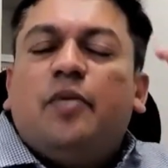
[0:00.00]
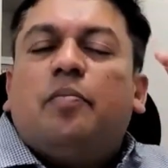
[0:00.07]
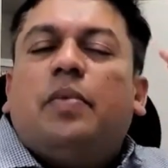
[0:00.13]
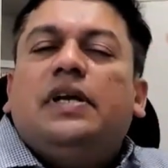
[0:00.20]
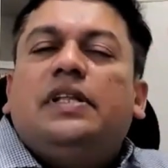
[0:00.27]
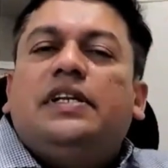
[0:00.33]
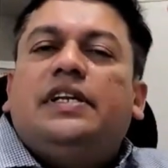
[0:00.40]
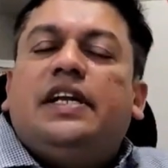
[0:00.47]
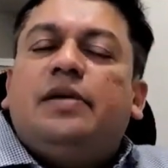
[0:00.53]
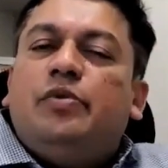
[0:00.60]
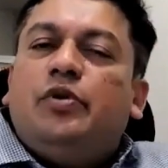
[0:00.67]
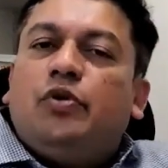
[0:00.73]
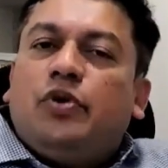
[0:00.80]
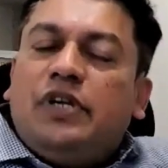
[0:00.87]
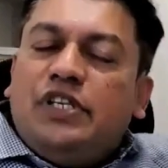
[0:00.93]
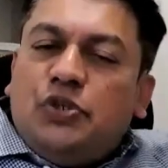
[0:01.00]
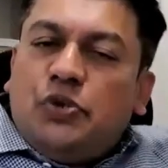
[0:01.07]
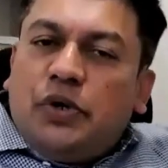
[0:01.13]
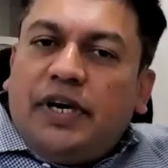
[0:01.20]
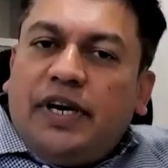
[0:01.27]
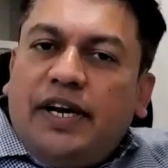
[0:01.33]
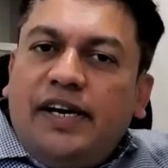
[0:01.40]
By the time you reach
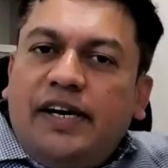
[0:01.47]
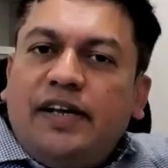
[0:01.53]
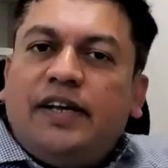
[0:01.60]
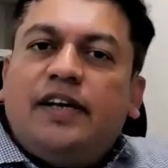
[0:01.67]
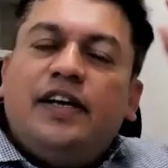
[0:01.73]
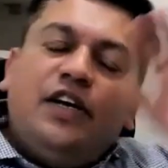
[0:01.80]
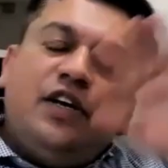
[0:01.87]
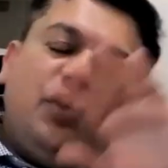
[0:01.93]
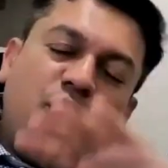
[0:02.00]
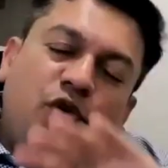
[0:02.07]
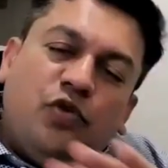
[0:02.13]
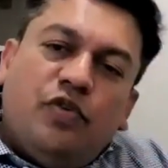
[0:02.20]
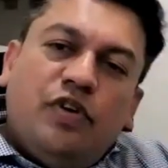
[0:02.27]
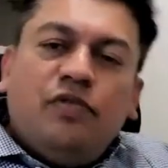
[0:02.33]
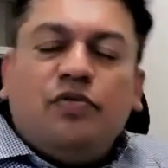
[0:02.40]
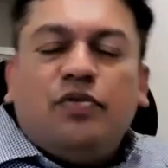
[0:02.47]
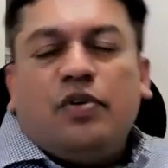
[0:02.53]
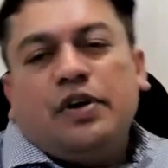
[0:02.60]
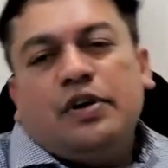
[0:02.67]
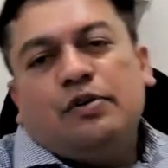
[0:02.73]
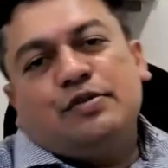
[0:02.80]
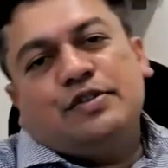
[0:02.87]
your head, you will
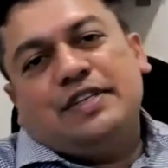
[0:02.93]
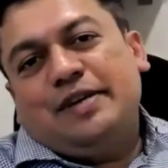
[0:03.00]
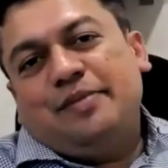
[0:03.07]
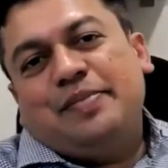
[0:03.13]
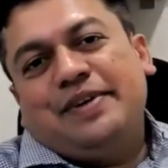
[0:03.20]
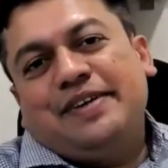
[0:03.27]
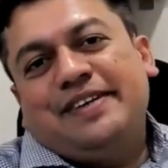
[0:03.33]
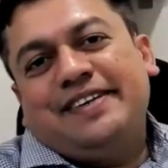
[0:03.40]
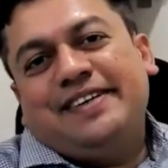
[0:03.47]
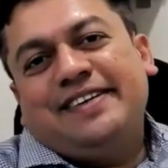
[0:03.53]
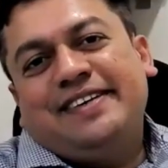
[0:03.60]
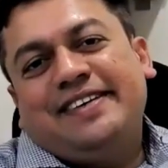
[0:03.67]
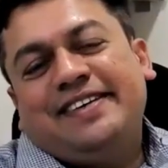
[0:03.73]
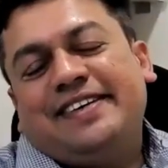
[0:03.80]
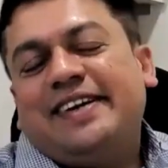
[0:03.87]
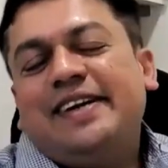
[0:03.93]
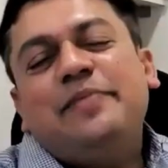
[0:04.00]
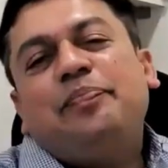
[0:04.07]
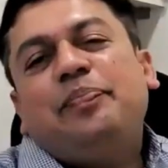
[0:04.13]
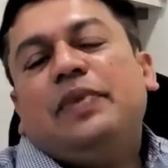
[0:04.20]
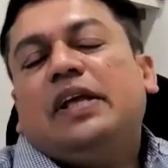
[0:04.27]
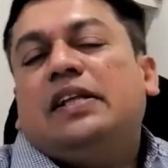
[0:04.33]
fall into sleep.
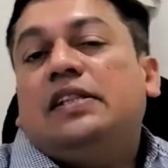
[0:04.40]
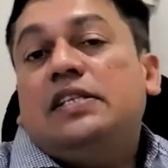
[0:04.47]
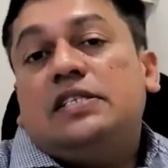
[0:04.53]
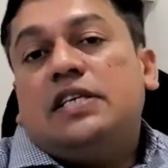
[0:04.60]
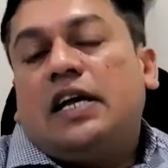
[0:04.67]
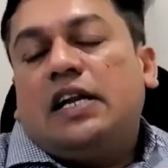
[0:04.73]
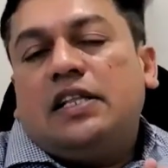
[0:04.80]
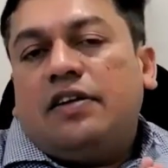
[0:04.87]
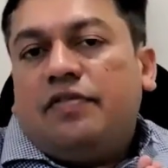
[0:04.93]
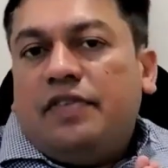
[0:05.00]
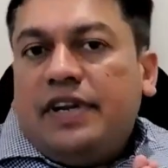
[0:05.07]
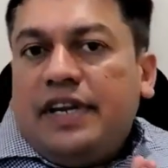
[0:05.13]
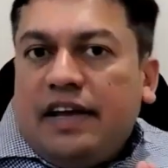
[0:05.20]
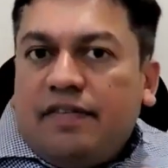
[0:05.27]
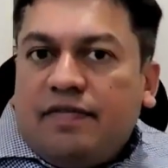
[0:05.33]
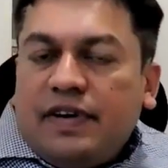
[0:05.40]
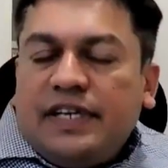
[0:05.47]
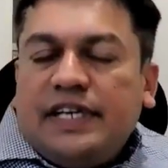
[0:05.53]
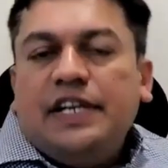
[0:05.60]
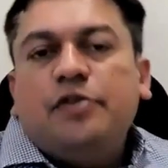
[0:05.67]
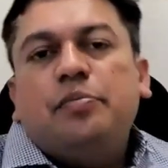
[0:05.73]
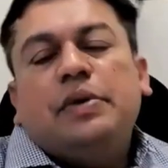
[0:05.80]
Right? This is another very
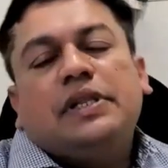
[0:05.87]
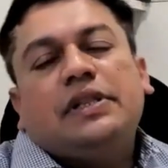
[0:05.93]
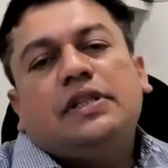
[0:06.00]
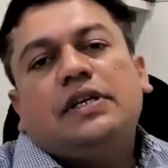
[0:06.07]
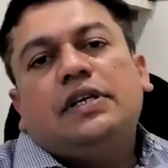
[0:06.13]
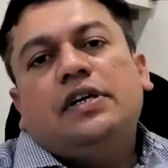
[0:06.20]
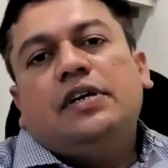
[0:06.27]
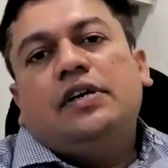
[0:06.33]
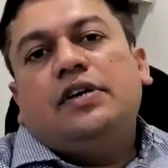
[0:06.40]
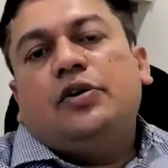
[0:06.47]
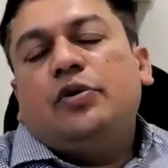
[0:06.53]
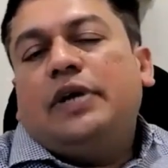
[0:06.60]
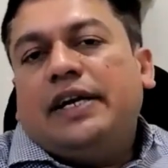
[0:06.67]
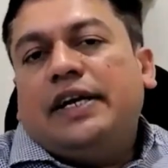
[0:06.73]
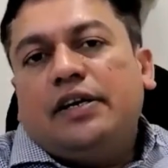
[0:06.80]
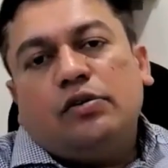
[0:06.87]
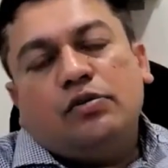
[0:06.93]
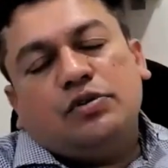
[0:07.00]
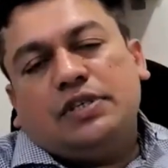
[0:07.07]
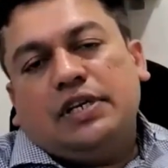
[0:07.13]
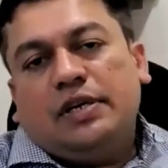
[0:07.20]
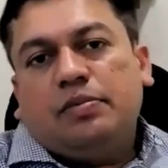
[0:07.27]
effective method to get
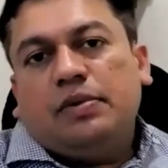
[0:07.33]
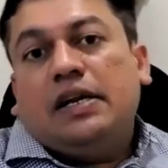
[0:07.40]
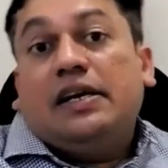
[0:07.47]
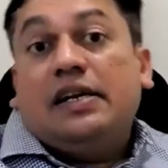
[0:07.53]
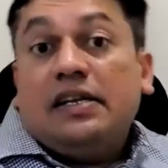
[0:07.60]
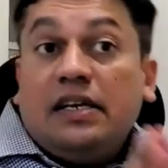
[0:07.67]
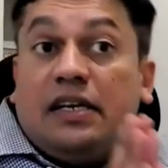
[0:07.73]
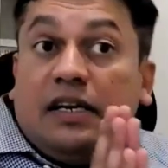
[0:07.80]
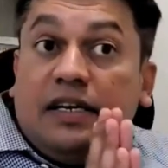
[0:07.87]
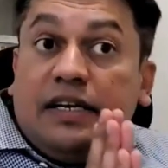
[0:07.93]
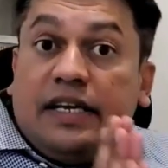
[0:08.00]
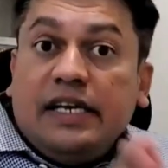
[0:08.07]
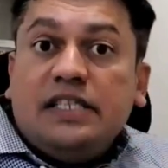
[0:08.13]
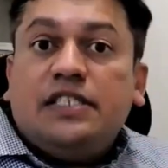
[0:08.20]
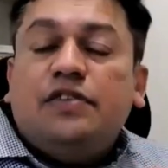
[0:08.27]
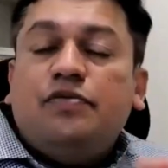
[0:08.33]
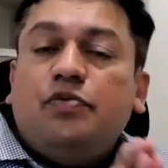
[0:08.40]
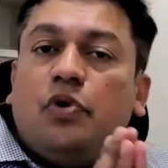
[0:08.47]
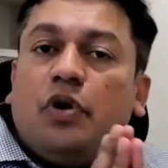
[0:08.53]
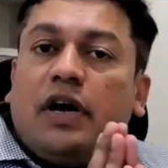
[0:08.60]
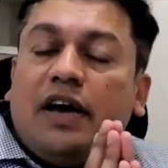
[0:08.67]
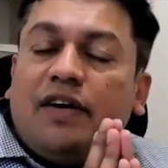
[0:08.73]
into sleep, in case
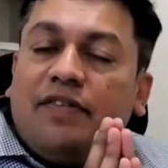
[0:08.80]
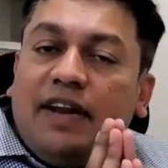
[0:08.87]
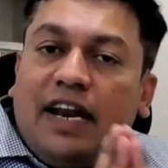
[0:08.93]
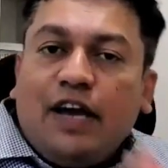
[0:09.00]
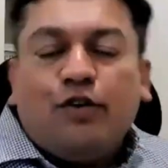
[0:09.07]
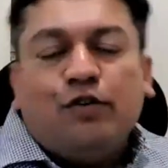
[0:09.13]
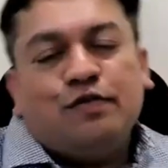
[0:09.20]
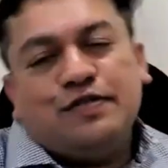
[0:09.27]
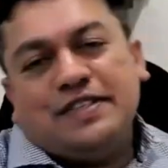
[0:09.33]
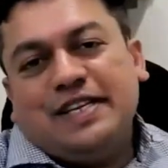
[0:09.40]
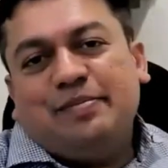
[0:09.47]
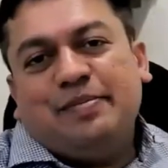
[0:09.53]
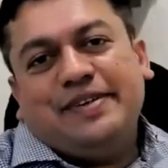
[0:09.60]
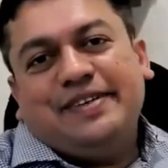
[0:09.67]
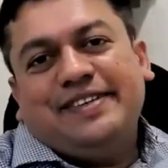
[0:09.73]
if you have a lack of sleep.